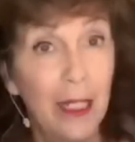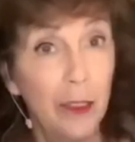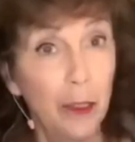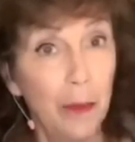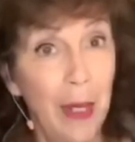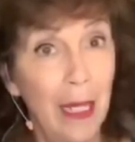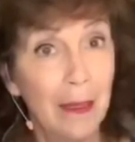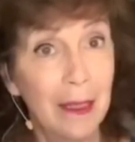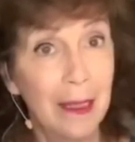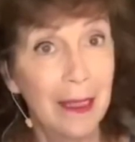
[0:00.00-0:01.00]
And there's your
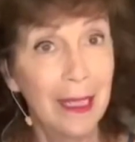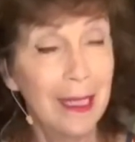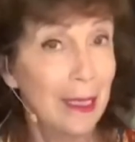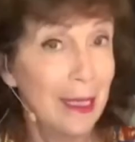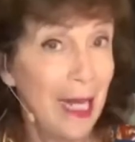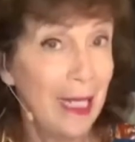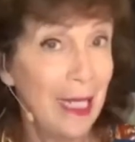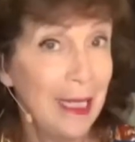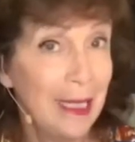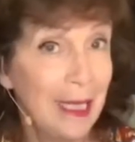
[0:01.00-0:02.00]
mask. It's
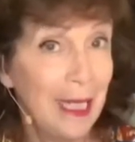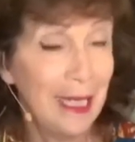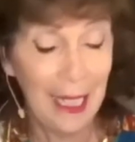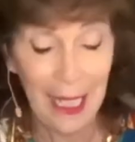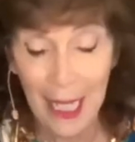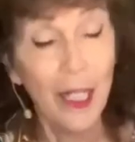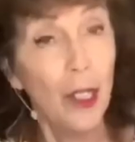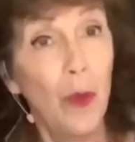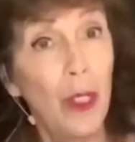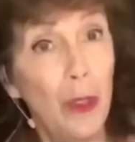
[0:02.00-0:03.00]
that easy.
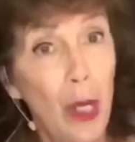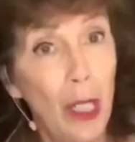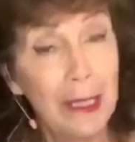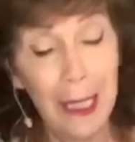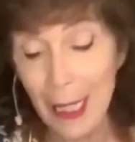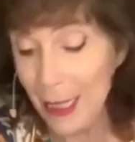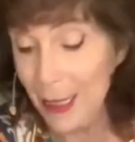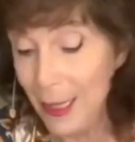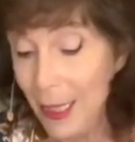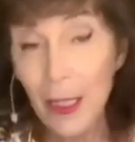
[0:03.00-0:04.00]
And when you're all
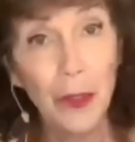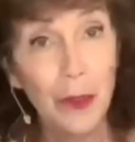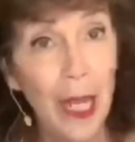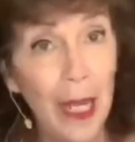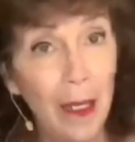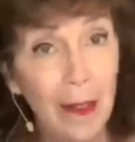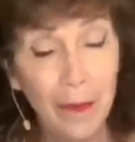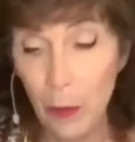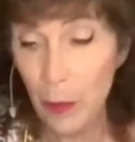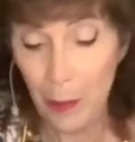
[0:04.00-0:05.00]
done, you take
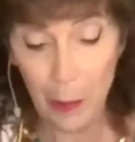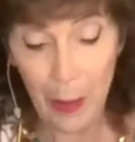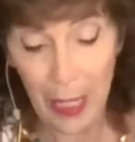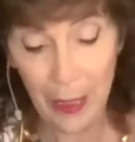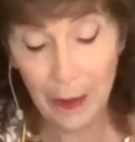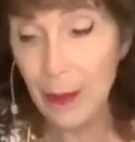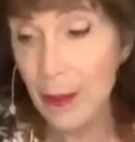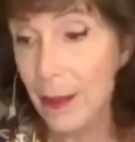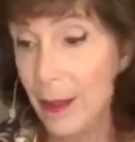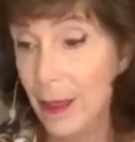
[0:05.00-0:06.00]
off the rubber
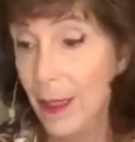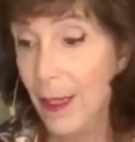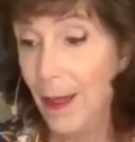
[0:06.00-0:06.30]
bands,